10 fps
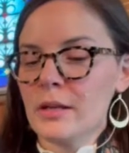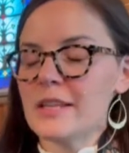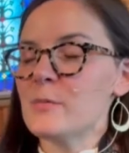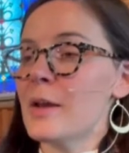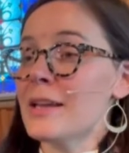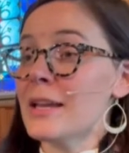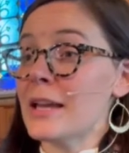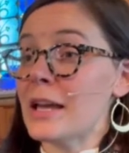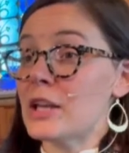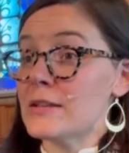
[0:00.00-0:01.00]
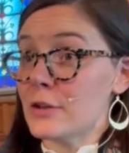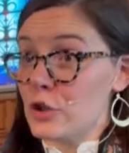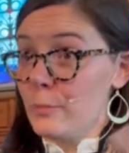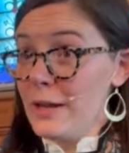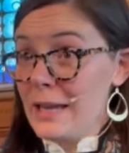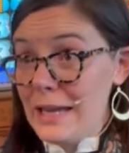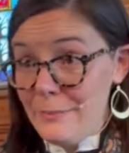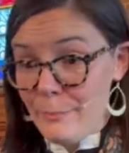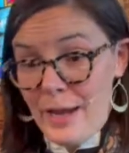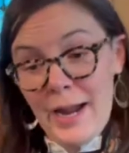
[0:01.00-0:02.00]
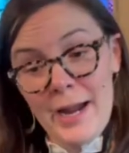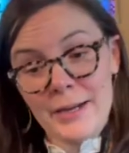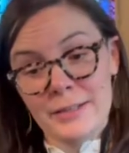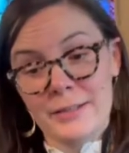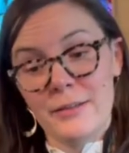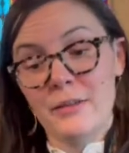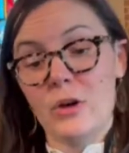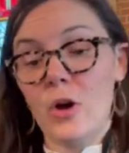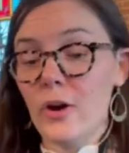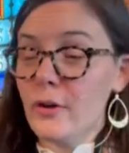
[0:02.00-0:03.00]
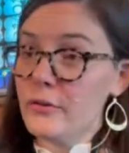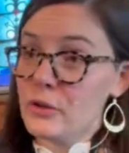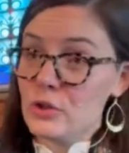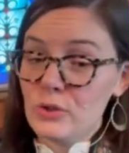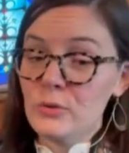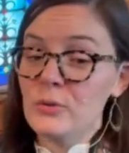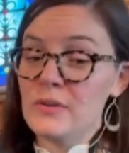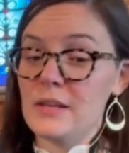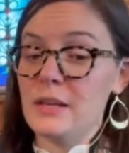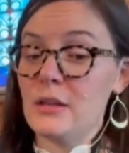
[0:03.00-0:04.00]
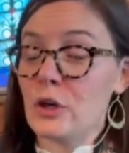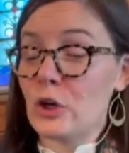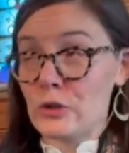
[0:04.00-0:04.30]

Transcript: He's making such a big impact that all the Jews in the